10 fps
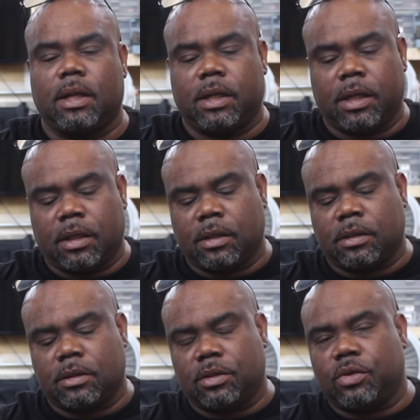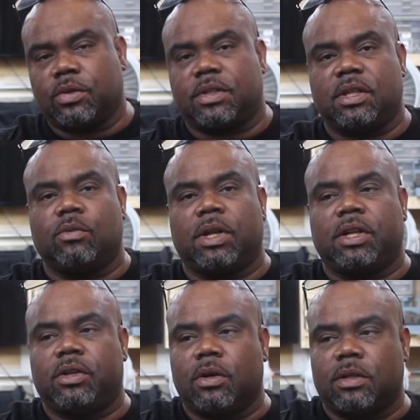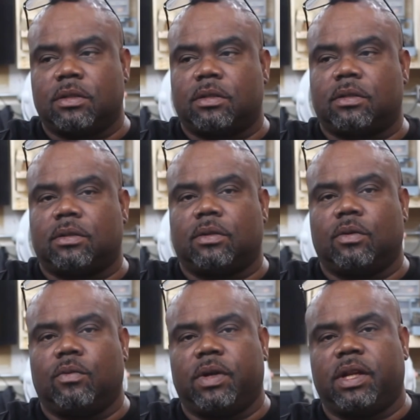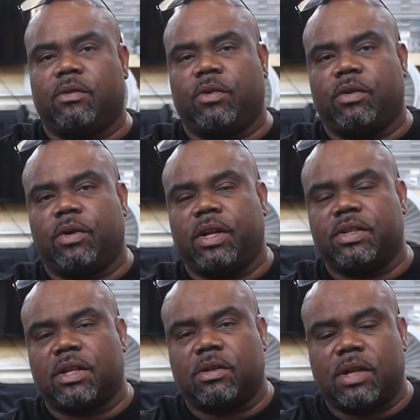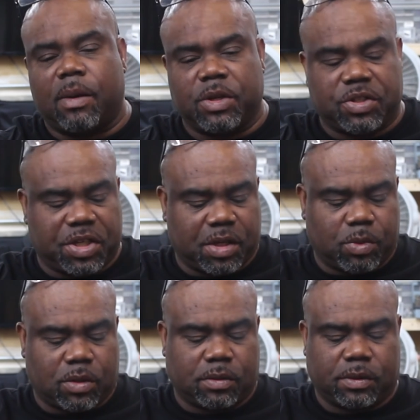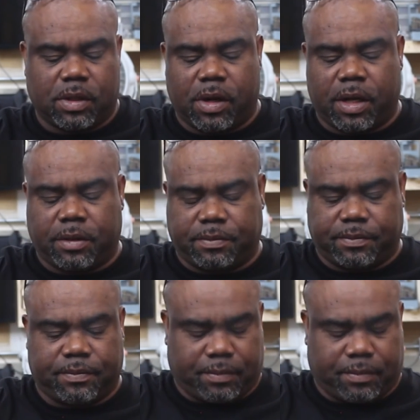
and then you'll see what it does when, when, when there's a damaged cable, all right?